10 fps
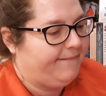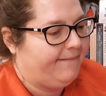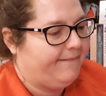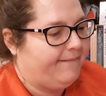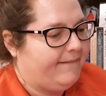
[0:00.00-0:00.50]

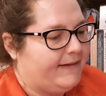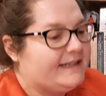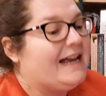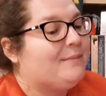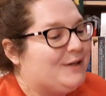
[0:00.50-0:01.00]
Tell me
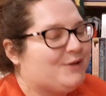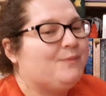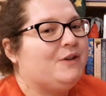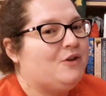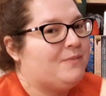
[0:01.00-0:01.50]
something you missed
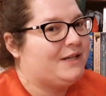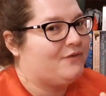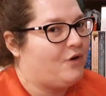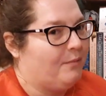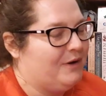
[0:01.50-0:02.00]
from
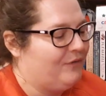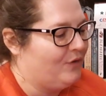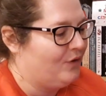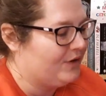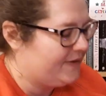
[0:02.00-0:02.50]
before. So this
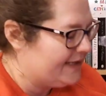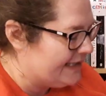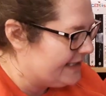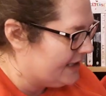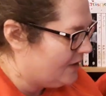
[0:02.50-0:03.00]
is still the winner
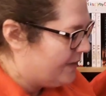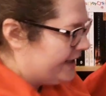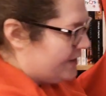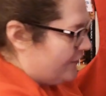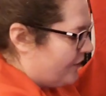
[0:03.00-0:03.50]
so far,
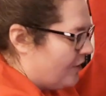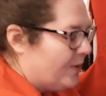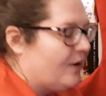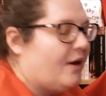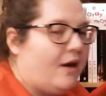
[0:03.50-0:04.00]
but
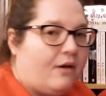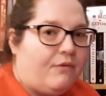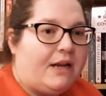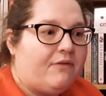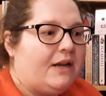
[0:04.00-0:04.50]
really, really
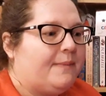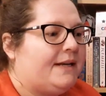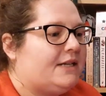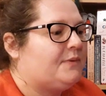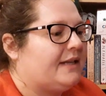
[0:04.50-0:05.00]
pleased with that.
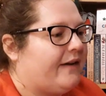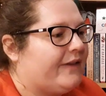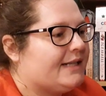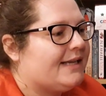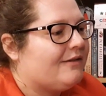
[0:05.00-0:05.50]
sounds
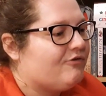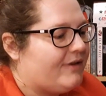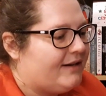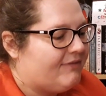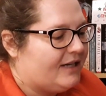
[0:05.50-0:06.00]
really, really
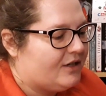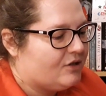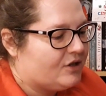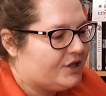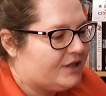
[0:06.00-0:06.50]
good.
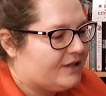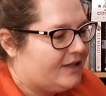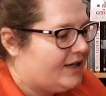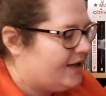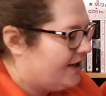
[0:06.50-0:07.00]

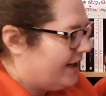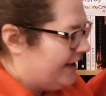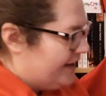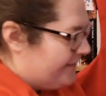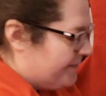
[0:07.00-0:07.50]
Um,
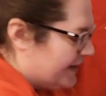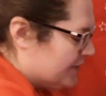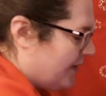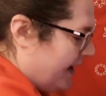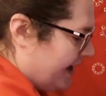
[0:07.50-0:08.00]
that's why I
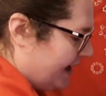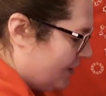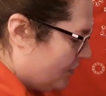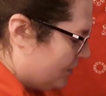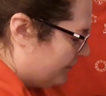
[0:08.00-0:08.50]

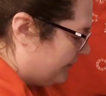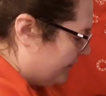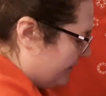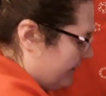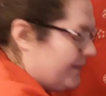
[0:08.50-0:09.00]
love these
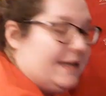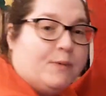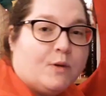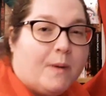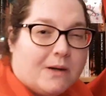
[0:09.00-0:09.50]
book
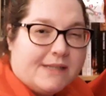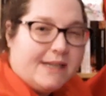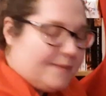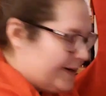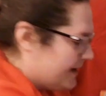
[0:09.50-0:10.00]
boxes because
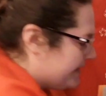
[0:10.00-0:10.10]
I always